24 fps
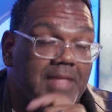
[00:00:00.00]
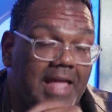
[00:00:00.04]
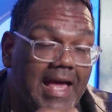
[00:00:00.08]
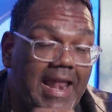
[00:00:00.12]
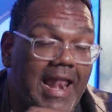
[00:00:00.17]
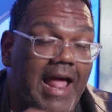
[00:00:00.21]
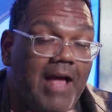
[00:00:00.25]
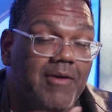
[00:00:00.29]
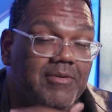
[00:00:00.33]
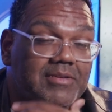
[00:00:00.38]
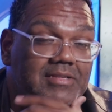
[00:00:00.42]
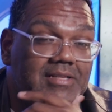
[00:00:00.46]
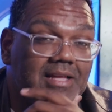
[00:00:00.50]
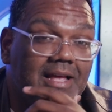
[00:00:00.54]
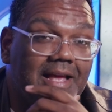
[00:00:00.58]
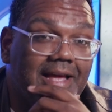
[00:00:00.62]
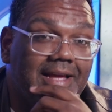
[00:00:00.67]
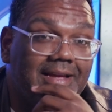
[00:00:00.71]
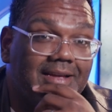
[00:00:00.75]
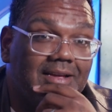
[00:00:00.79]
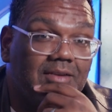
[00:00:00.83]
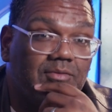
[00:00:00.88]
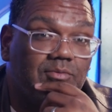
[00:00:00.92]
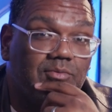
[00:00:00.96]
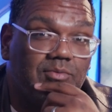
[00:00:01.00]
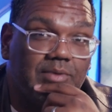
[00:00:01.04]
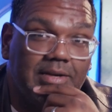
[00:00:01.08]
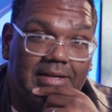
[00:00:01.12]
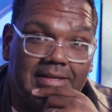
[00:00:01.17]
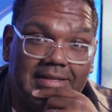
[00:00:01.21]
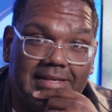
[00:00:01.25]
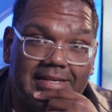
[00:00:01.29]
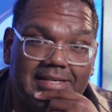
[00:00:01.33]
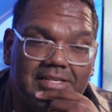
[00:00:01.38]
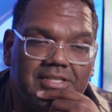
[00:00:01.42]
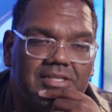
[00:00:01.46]
And I was like,
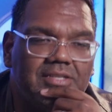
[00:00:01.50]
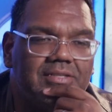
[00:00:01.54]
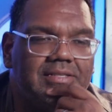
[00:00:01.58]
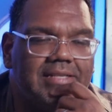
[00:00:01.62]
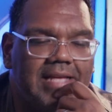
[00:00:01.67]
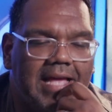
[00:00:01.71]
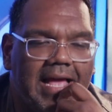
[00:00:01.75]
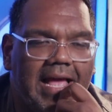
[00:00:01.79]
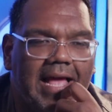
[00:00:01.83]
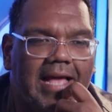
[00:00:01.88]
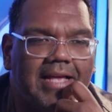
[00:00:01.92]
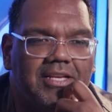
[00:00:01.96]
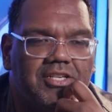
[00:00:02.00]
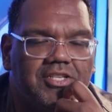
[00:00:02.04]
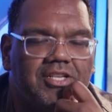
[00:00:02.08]
really? She goes, yeah.